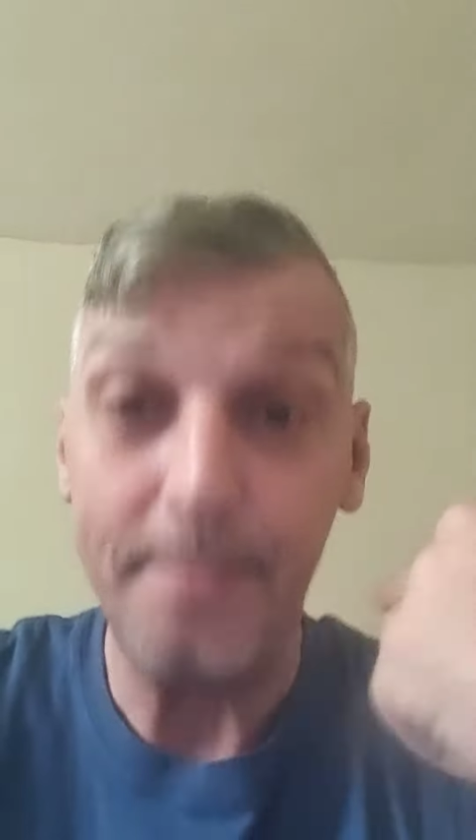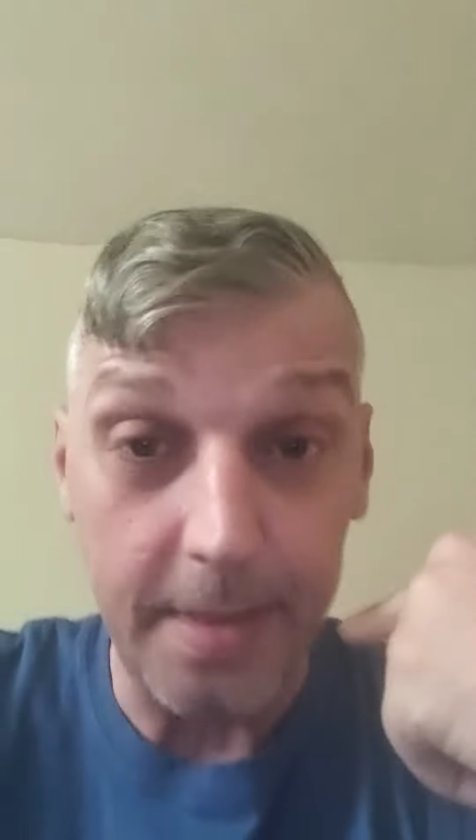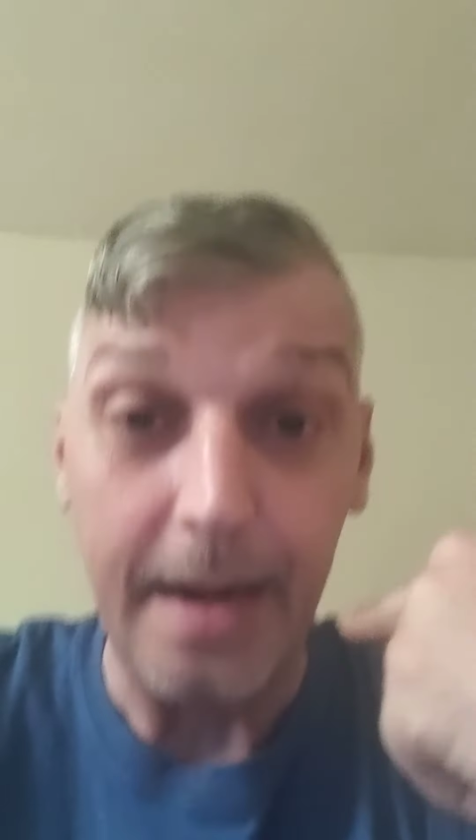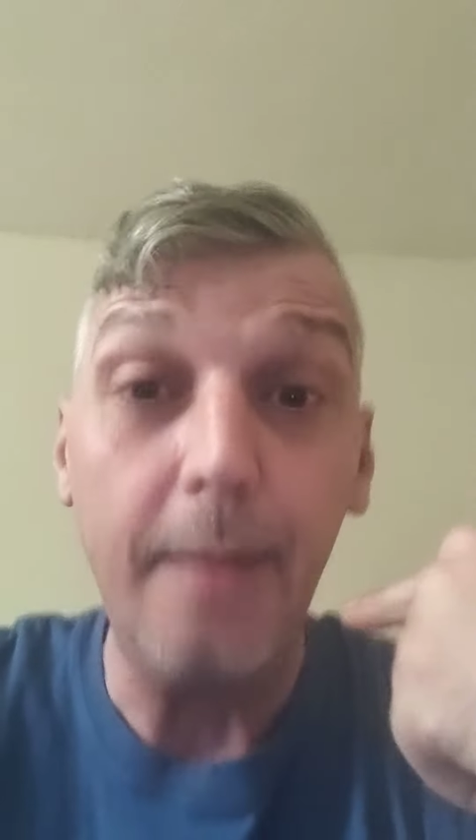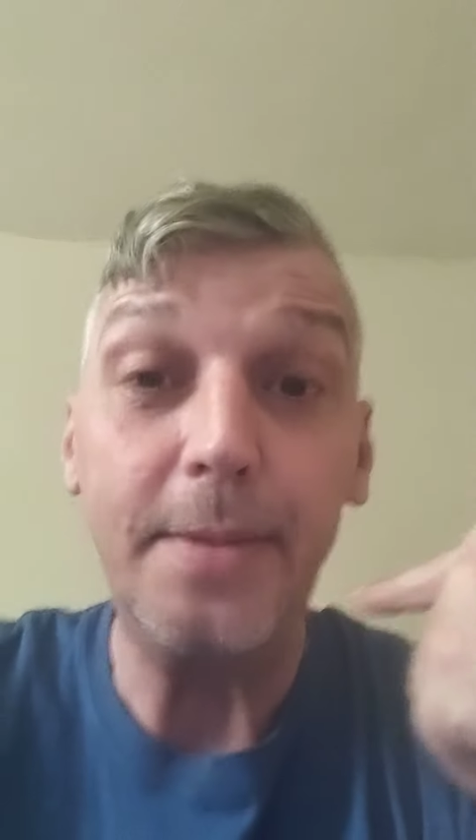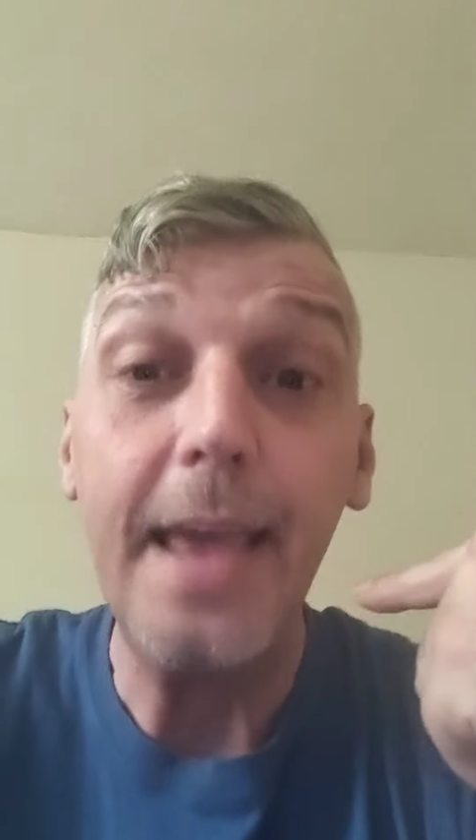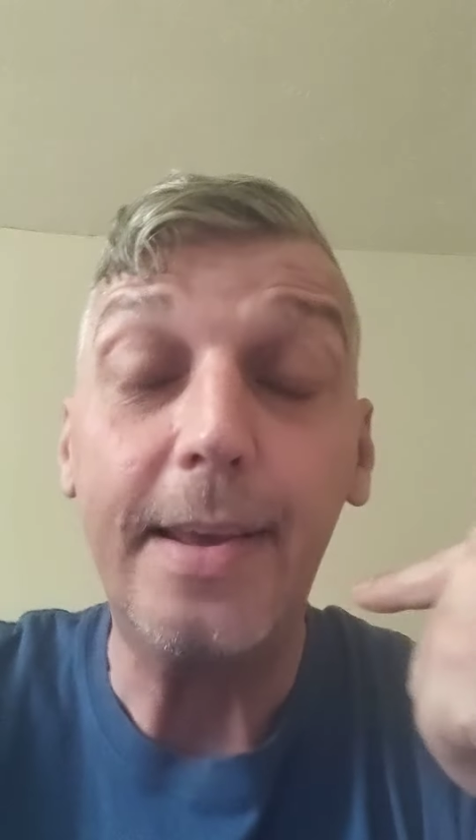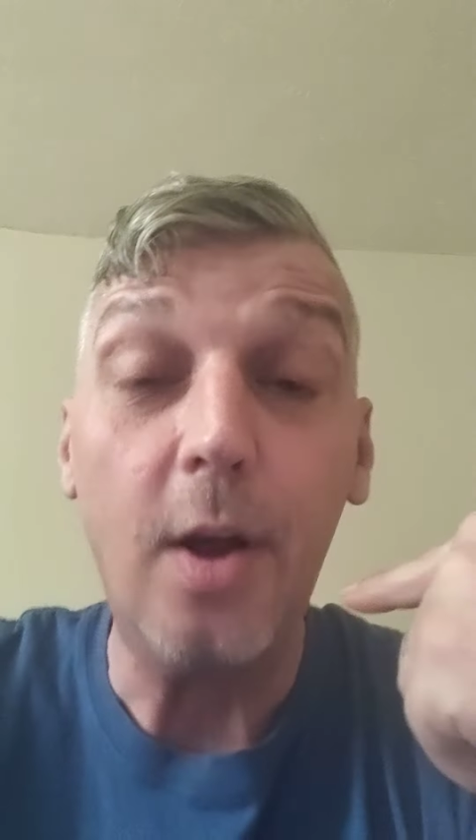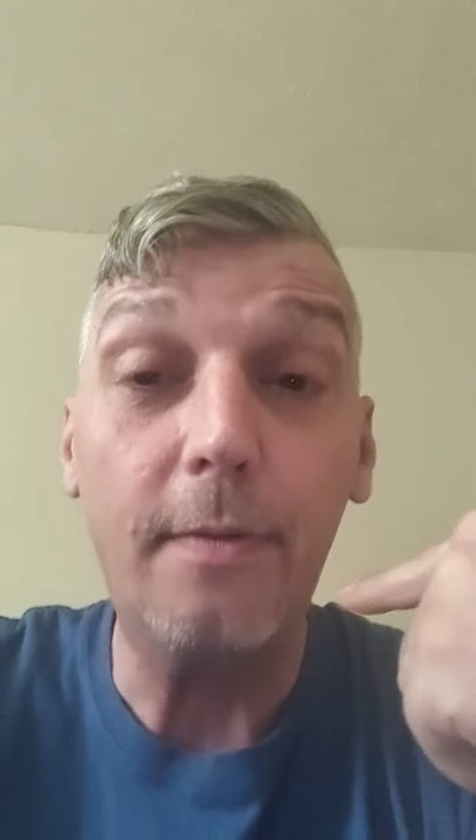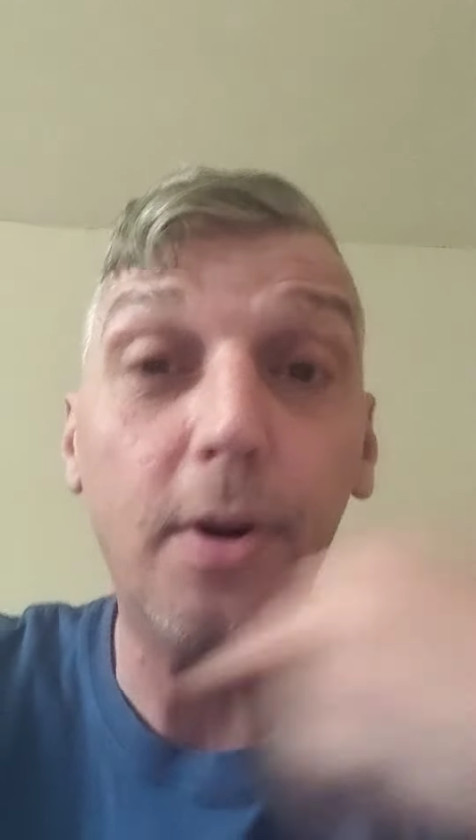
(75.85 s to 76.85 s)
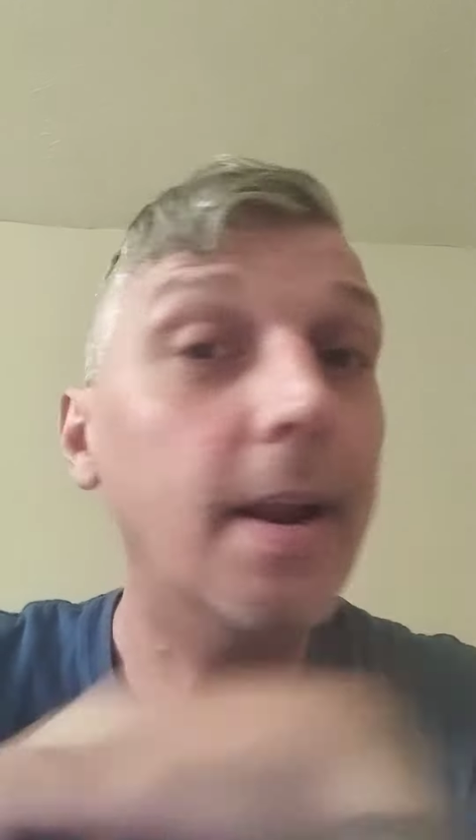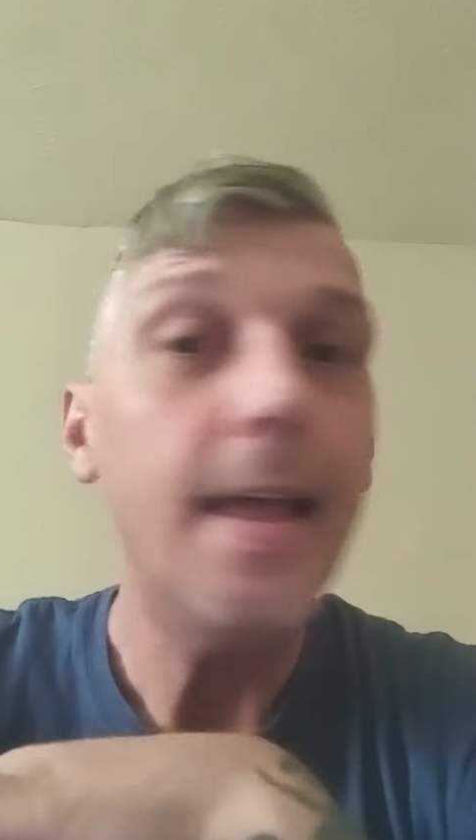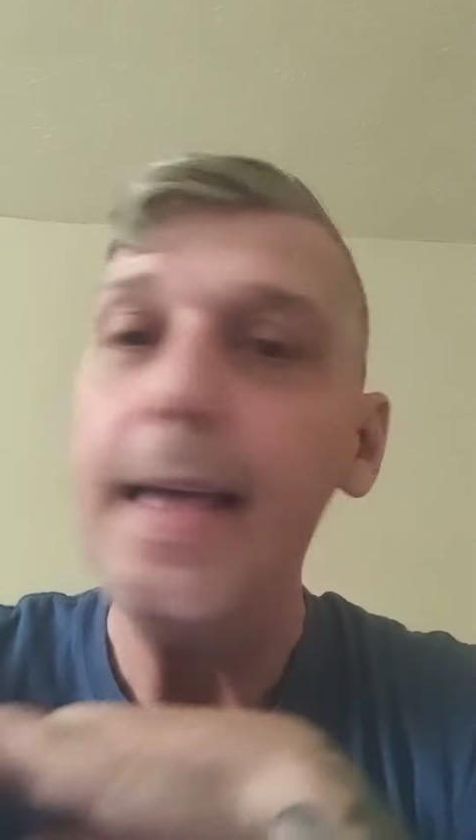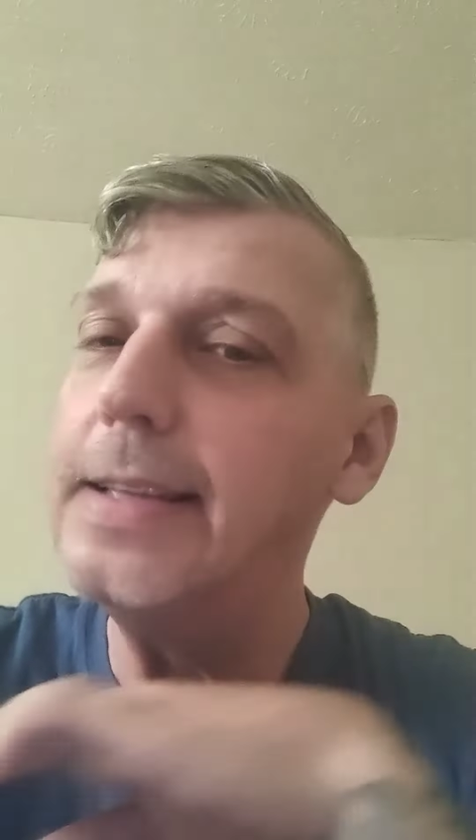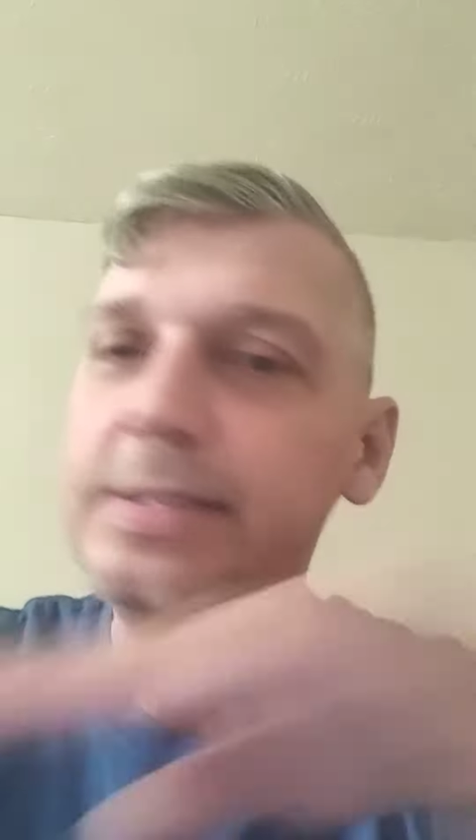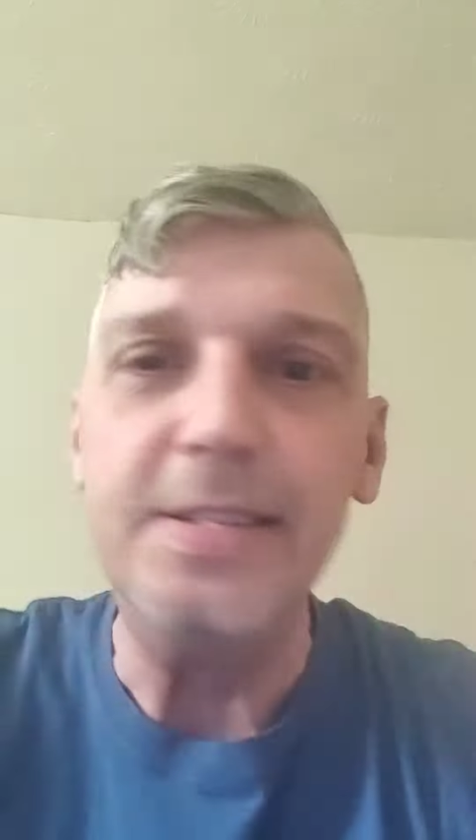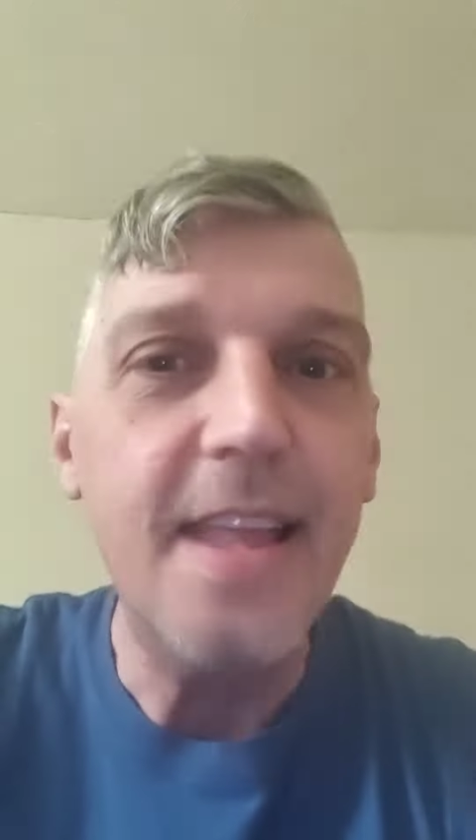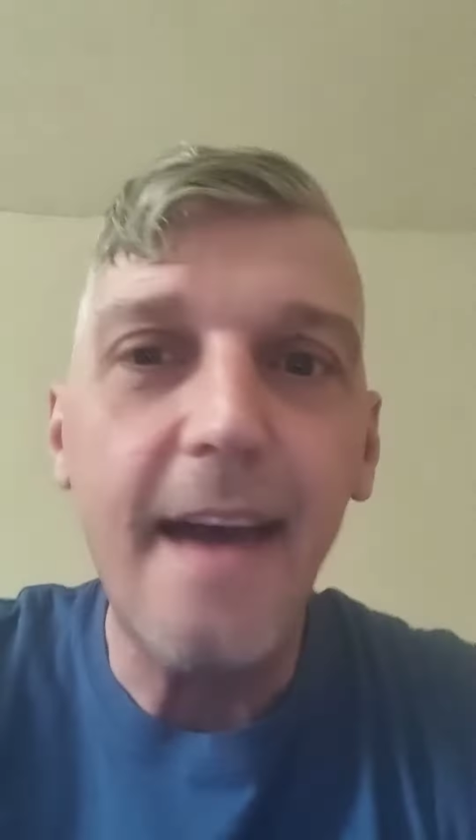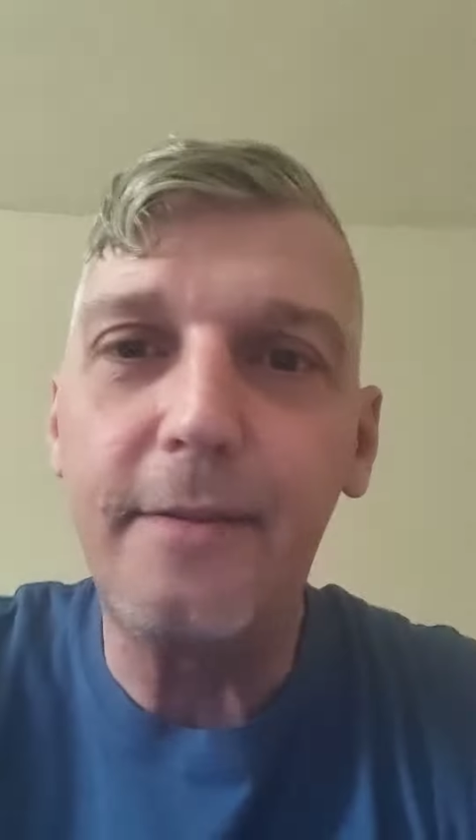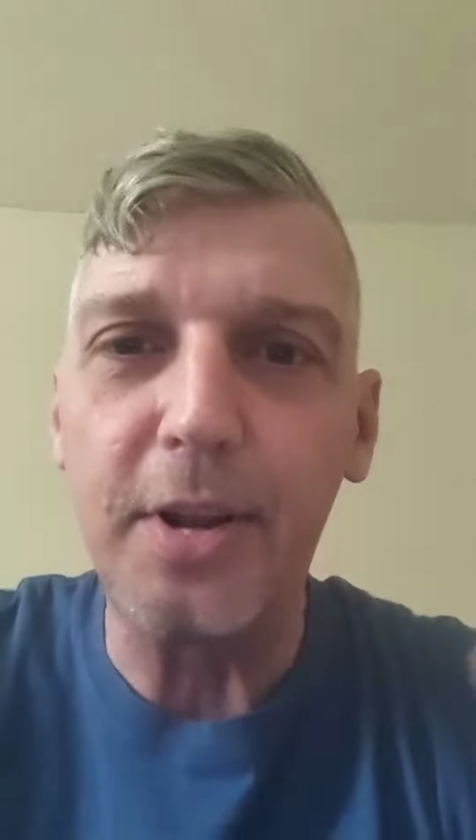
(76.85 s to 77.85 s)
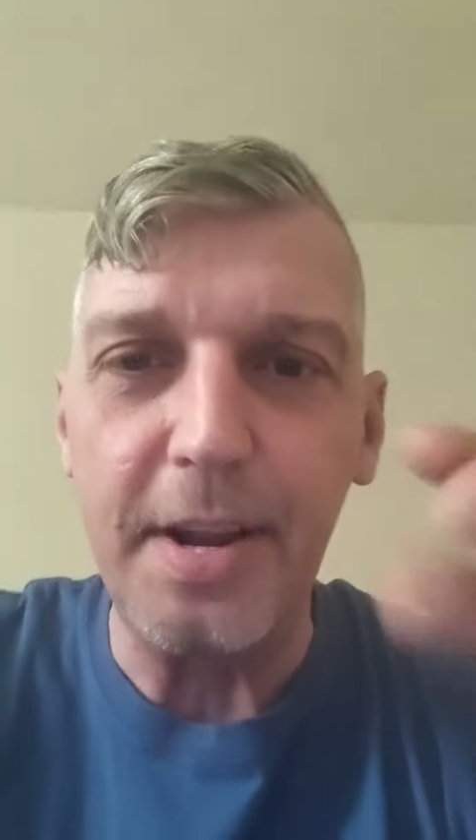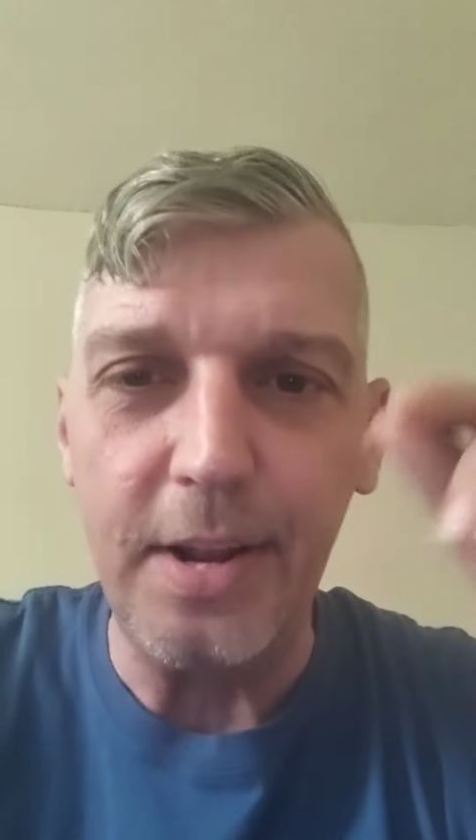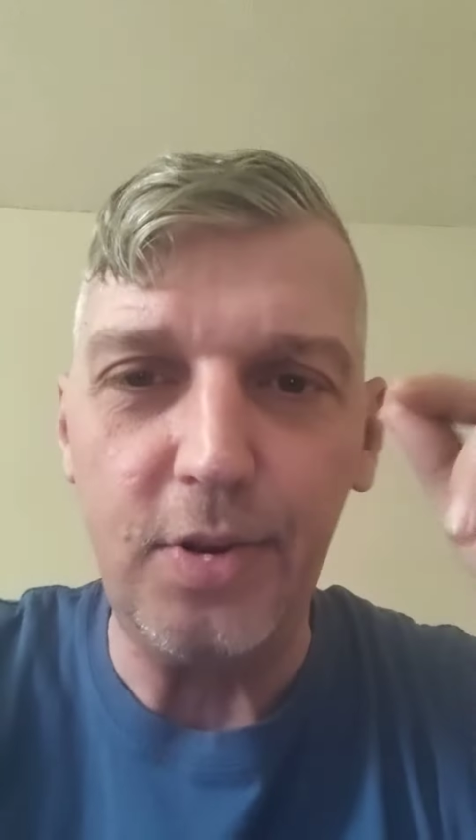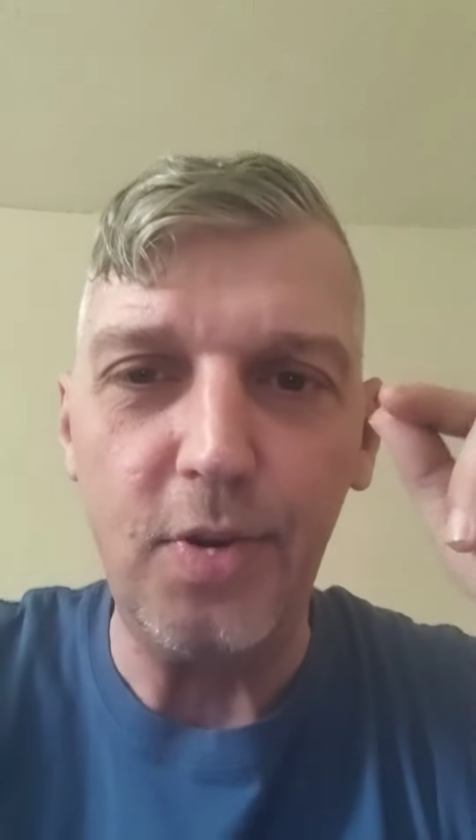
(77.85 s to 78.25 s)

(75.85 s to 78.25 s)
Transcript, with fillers: that I'm taking over is never going to